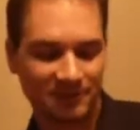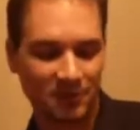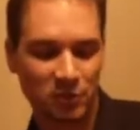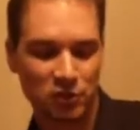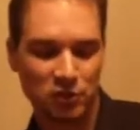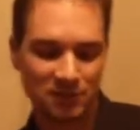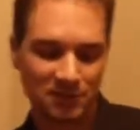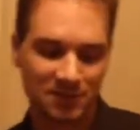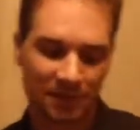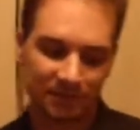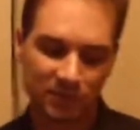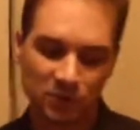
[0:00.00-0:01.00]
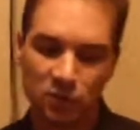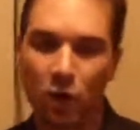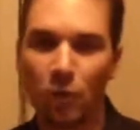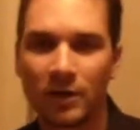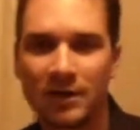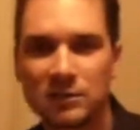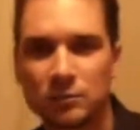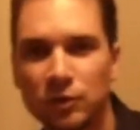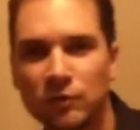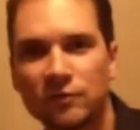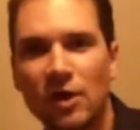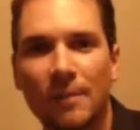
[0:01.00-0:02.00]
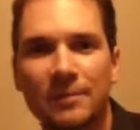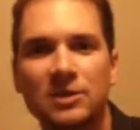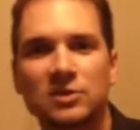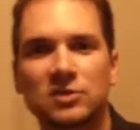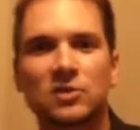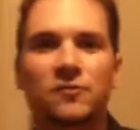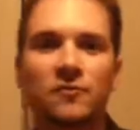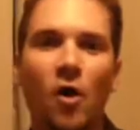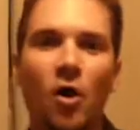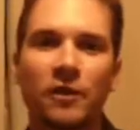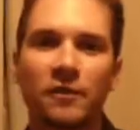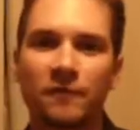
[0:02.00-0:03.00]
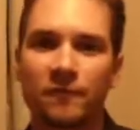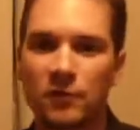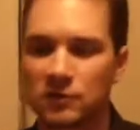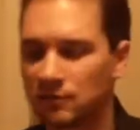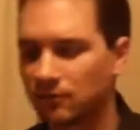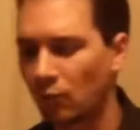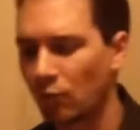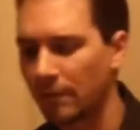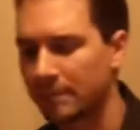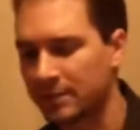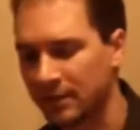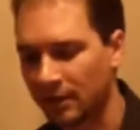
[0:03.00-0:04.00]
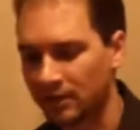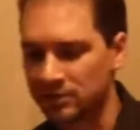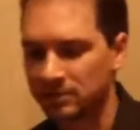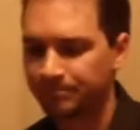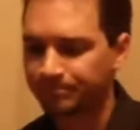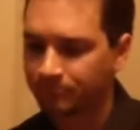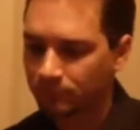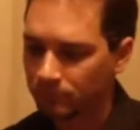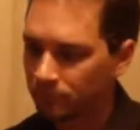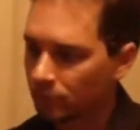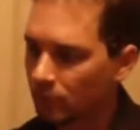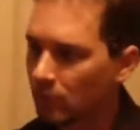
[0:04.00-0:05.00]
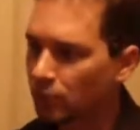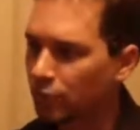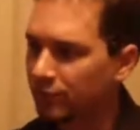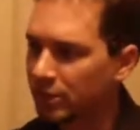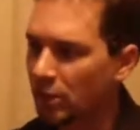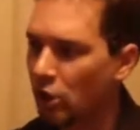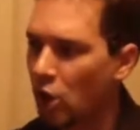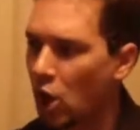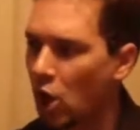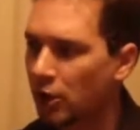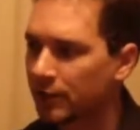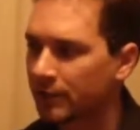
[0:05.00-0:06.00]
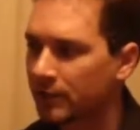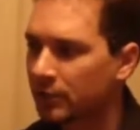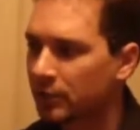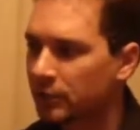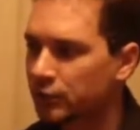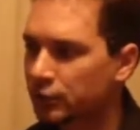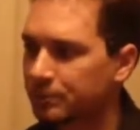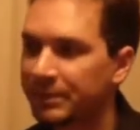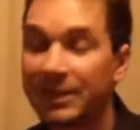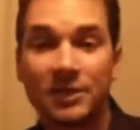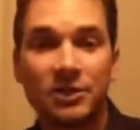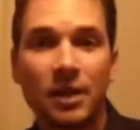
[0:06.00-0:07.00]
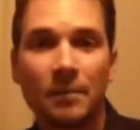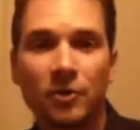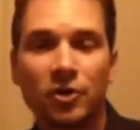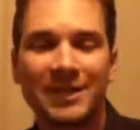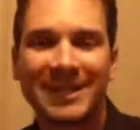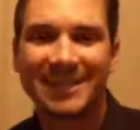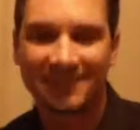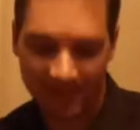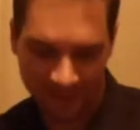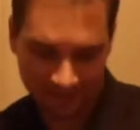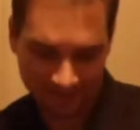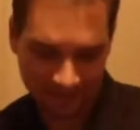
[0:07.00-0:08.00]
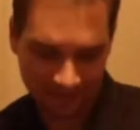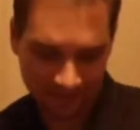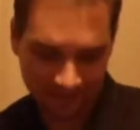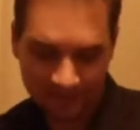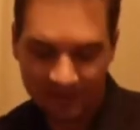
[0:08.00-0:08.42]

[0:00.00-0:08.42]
The New Jersey Devils. So no one has moved up here so far in the first 4 picks. Moving along to pick number 11.